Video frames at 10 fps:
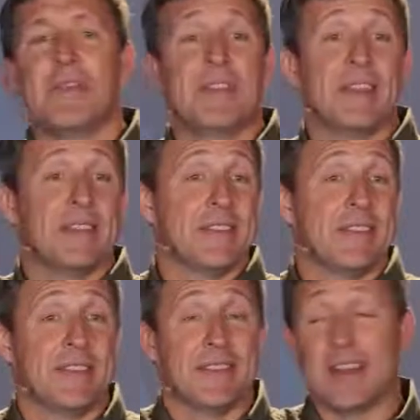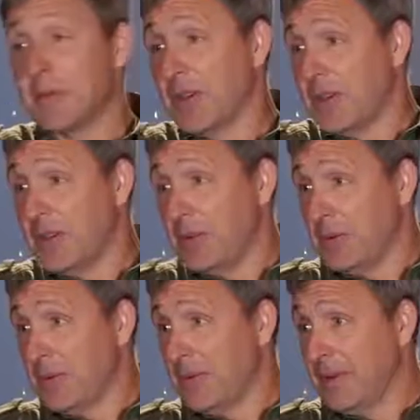of the things that I'm going to
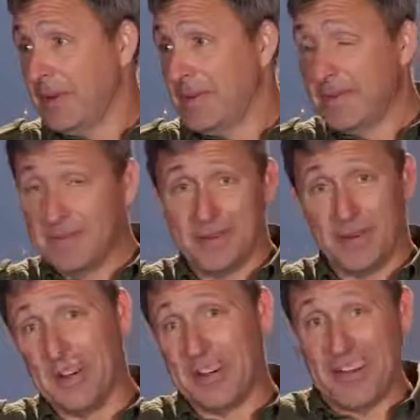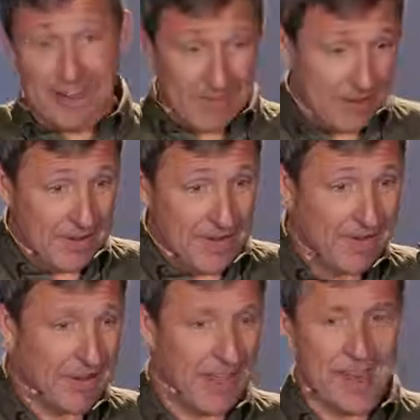do sort of to get even
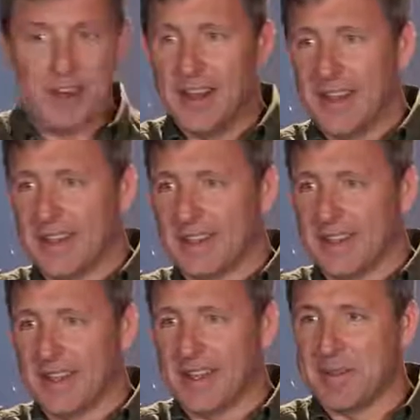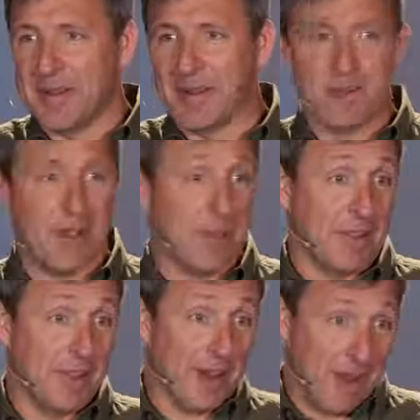for that is I'm going to drop a
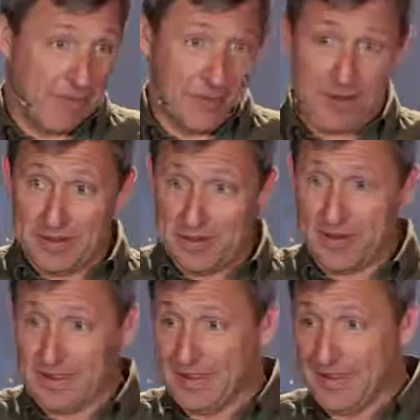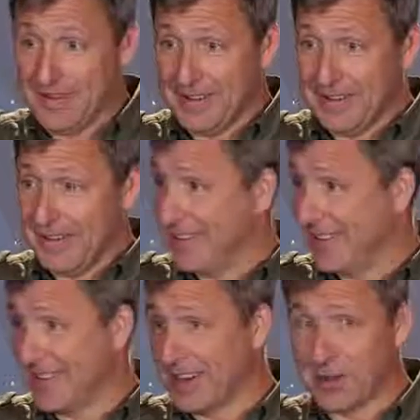lot of F words here.
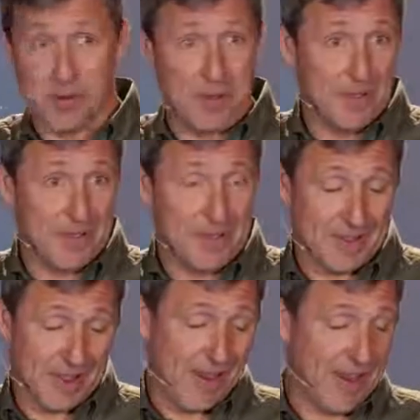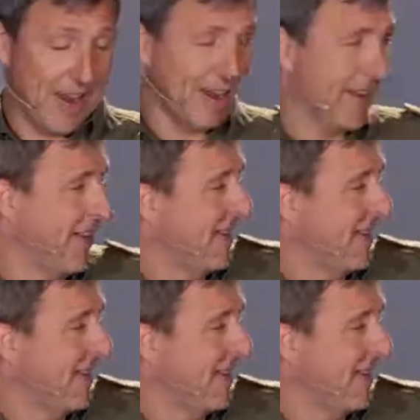Is that cool? All right.